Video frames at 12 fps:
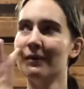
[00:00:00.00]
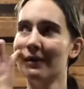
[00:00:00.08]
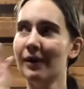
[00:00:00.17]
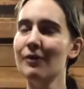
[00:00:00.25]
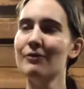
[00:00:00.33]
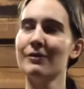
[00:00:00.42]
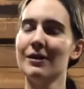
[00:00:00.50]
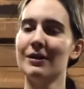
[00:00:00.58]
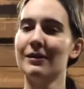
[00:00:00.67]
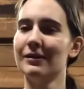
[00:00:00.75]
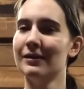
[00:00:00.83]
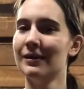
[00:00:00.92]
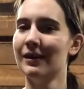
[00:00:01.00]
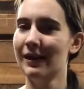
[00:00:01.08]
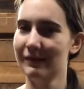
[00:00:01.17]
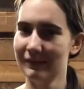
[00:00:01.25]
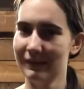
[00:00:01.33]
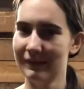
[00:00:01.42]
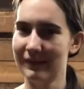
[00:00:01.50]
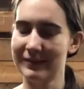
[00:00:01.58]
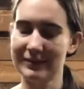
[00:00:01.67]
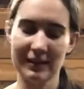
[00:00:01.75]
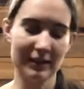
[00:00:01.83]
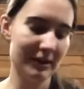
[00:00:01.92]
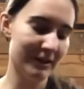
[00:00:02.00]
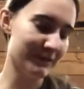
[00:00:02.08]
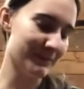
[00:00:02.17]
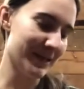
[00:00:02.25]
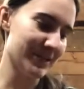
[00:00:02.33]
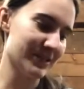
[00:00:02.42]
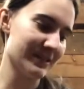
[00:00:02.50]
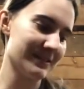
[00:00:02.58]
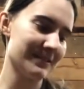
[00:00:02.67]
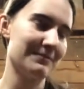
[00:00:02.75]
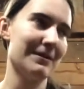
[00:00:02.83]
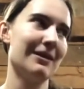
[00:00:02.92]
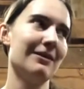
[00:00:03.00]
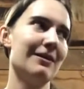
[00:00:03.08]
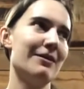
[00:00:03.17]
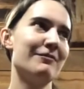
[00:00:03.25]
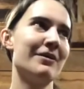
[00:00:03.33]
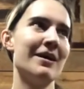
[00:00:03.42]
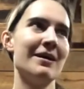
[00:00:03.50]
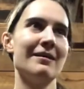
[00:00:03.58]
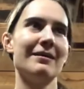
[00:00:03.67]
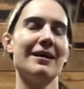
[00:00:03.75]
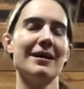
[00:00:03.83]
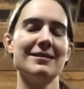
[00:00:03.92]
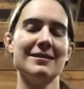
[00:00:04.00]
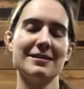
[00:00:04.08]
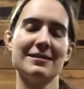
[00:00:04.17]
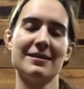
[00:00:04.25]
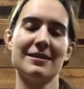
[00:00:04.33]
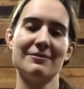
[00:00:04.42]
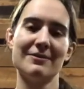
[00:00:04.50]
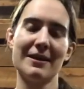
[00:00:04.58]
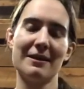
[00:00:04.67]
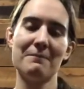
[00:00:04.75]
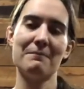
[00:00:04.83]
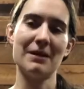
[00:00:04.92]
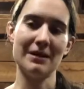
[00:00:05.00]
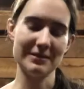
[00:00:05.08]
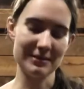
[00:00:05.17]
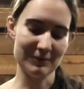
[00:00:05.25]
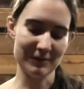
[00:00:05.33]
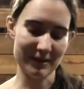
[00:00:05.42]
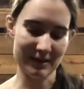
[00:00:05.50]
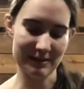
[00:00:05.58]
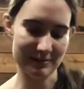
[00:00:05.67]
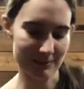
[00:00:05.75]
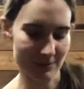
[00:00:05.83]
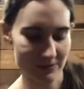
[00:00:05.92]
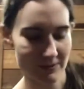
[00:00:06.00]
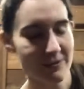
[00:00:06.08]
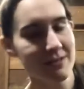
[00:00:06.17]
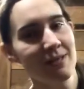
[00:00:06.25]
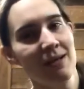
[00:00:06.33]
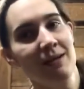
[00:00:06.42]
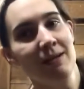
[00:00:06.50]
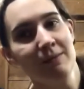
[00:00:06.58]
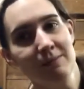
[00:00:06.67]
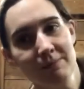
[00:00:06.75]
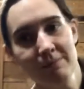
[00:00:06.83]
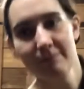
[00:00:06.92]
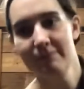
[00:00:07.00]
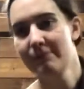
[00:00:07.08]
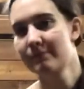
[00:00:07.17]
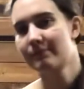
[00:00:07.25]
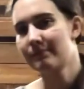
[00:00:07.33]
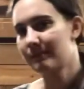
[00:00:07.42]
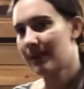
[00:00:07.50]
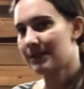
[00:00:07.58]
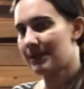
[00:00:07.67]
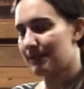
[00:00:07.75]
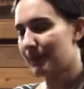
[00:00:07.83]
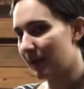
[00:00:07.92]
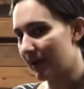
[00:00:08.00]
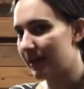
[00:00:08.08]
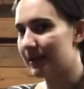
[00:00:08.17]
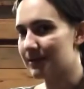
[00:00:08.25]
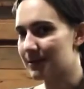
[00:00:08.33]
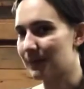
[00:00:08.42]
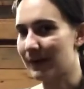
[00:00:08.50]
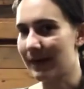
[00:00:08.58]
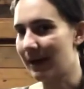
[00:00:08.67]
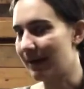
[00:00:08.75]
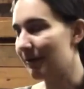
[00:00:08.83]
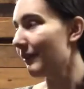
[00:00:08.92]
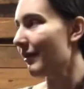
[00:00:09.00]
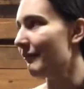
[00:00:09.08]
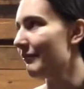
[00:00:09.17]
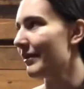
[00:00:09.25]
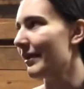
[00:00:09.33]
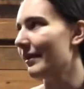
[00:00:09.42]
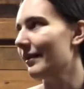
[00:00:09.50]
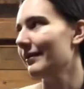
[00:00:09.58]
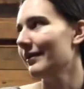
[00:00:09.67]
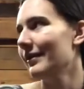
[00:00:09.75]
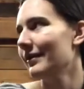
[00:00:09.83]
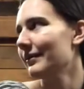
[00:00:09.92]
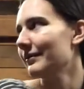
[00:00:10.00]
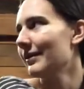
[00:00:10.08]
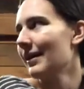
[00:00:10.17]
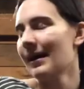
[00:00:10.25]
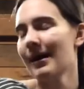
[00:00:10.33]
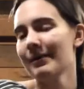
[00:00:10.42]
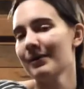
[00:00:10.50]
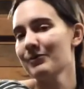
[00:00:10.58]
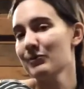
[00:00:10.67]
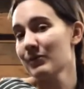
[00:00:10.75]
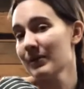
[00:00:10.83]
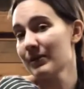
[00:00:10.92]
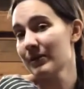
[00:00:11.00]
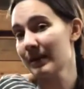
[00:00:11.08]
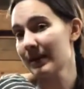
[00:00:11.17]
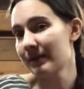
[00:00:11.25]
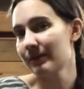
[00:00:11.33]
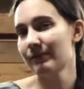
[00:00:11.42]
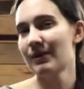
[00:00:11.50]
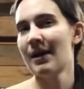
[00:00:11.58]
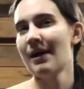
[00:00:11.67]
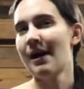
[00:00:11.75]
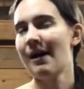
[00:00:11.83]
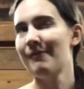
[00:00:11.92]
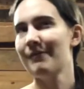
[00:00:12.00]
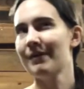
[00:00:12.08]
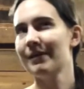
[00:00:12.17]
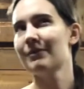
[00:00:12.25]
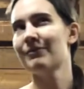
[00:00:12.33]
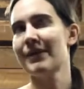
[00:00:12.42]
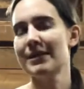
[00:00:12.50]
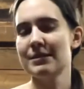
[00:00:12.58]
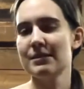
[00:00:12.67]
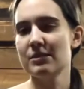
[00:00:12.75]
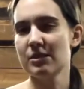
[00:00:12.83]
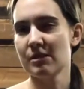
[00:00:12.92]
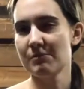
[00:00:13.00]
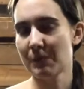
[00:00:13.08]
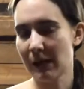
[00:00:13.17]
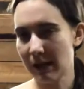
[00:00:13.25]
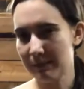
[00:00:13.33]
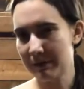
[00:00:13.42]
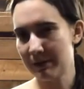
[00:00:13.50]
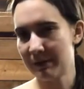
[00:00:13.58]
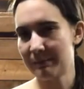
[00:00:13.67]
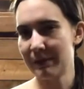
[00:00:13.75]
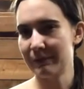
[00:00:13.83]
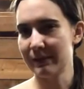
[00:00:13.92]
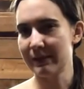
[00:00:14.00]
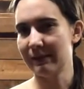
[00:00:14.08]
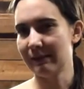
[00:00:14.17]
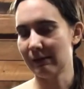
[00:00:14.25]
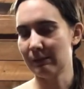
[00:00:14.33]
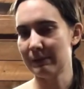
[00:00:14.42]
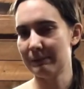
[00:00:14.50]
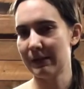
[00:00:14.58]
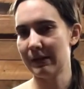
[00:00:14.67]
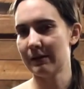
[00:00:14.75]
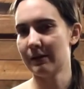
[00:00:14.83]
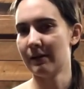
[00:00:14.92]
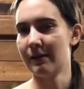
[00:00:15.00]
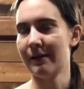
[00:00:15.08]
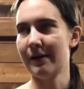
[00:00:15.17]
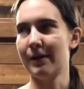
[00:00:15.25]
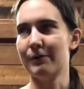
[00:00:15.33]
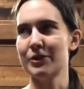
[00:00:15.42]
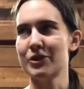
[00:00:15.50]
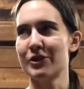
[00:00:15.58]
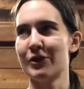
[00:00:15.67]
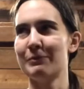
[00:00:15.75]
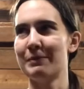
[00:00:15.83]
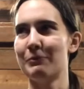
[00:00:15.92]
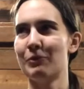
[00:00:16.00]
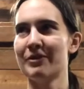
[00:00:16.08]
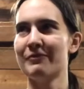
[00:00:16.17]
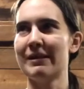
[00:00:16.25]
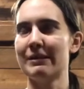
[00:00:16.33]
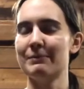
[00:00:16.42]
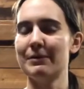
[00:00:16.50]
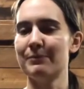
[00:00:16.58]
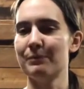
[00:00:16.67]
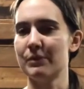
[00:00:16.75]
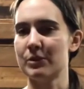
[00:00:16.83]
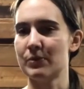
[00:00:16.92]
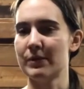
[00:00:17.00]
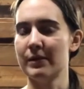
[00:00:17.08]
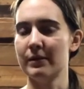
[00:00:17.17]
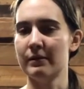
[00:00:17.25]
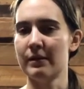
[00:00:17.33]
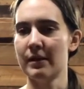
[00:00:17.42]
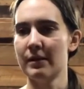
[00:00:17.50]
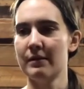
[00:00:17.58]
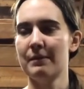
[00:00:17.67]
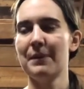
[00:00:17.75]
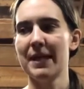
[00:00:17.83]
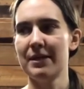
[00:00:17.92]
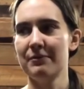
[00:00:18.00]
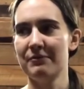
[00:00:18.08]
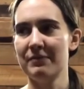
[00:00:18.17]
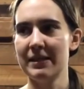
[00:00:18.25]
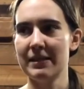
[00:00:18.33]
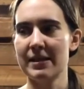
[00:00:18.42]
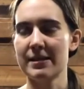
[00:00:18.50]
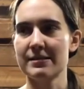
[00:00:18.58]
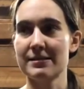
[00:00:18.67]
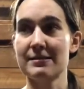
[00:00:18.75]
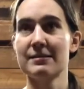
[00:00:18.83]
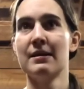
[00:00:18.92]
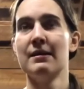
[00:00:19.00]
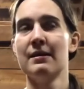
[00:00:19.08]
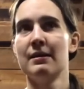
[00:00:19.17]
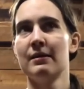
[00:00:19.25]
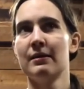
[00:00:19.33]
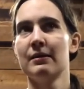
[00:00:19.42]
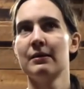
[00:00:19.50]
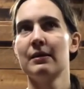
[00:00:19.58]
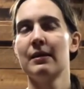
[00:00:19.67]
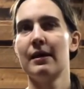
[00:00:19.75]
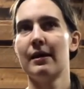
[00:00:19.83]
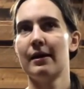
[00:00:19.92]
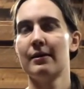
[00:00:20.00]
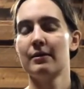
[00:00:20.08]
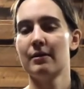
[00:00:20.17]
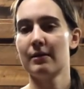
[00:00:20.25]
Overall, I really liked it. I loved the magic system. I loved the idea of like bonding with animals. Example A as to why I loved that. And I thought it was really creative. I felt like the fight scenes could have probably been written a little bit better, and I wish there had been more development between the main Phoenix and